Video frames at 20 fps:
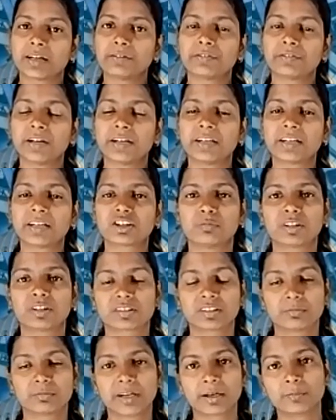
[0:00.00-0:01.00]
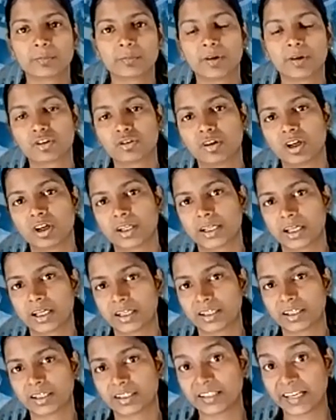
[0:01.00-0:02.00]
any commercial bank borrow at
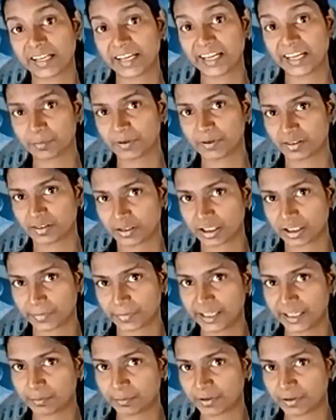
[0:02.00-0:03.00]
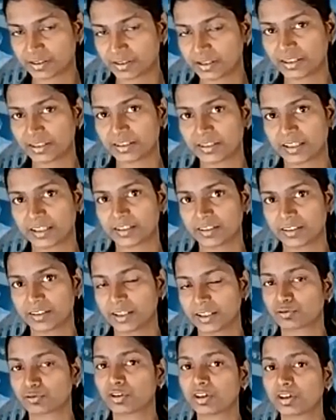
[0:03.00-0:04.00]
8% interest rate,
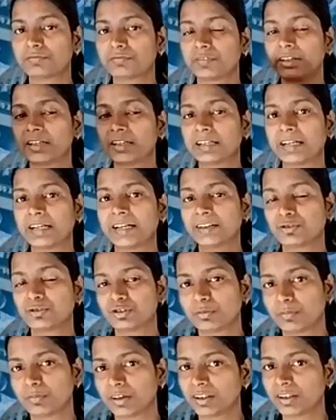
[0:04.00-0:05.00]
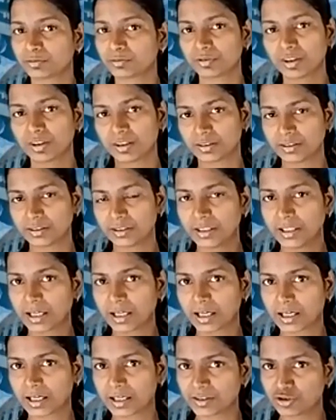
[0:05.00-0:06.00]
so if it lend to the money to the
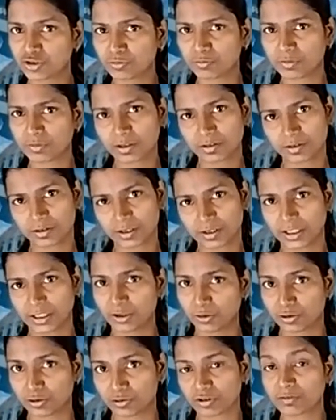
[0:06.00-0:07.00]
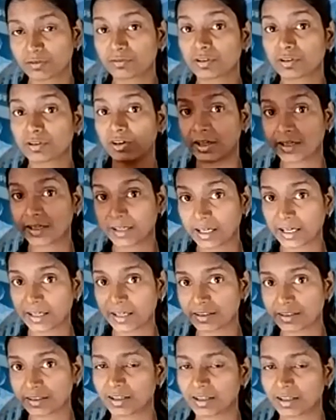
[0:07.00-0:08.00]
consumer, it also give at a higher
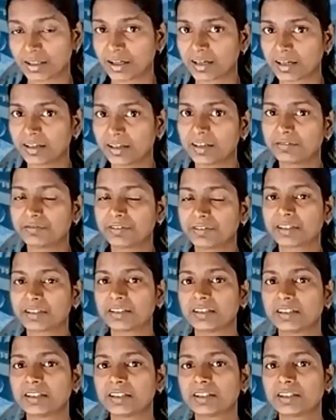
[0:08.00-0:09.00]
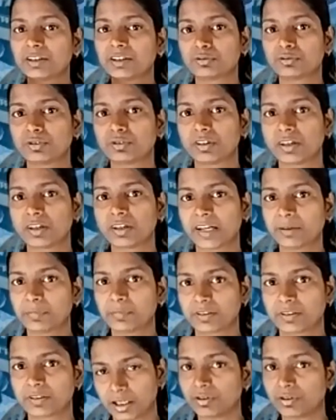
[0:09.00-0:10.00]
interest. Earlier, if it give to the 9%,
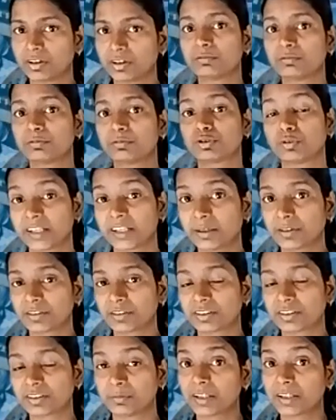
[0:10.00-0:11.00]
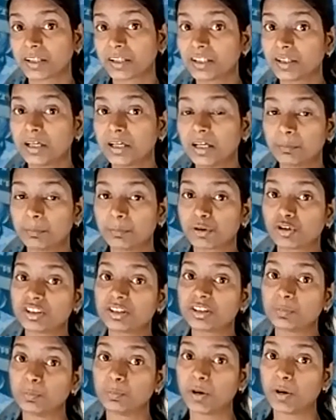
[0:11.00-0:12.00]
now it is give to 10% because
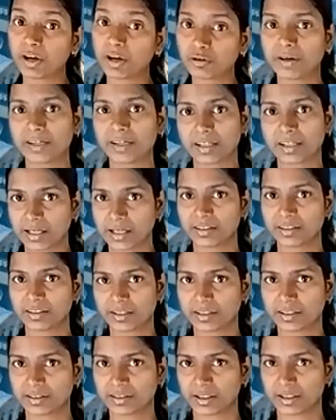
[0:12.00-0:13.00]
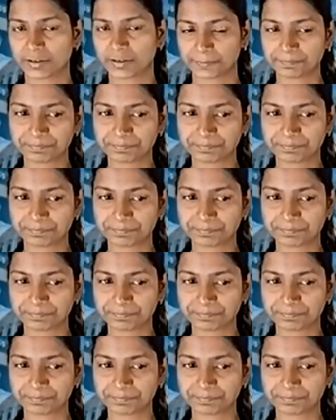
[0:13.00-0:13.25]
it borrow at a higher interest rate.